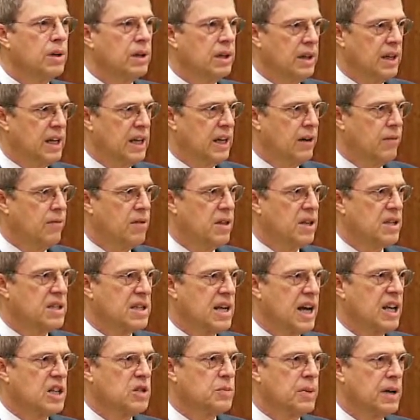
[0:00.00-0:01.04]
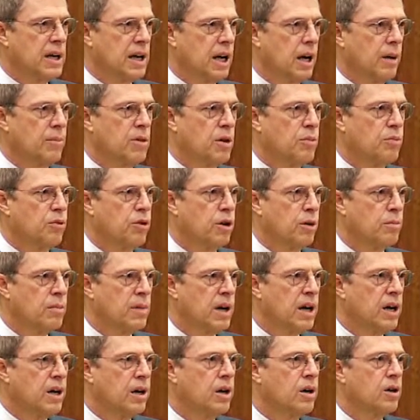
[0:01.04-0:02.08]
believe this has become the
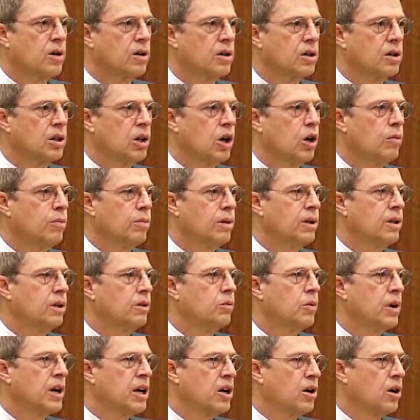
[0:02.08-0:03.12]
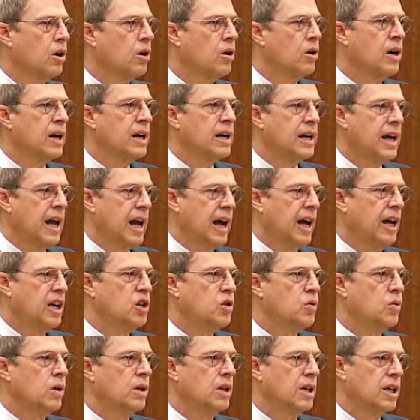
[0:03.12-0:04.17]
premier global recurring
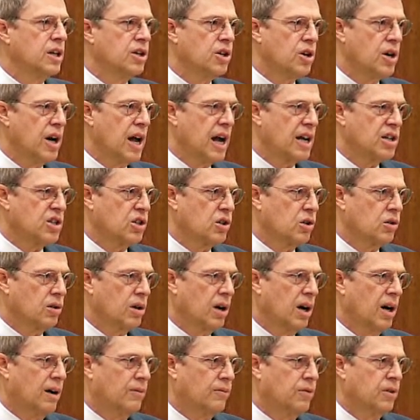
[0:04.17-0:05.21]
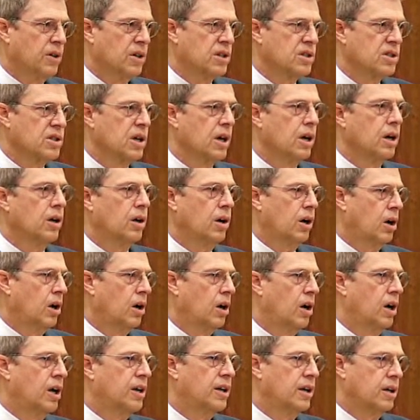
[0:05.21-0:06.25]
annual international conference
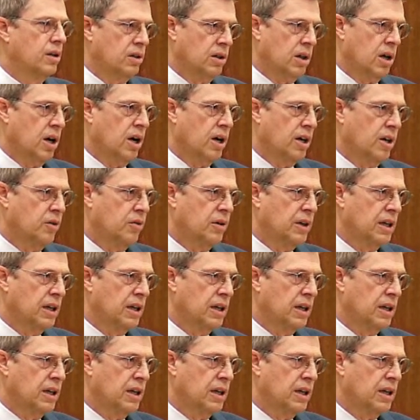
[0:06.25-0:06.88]
on law and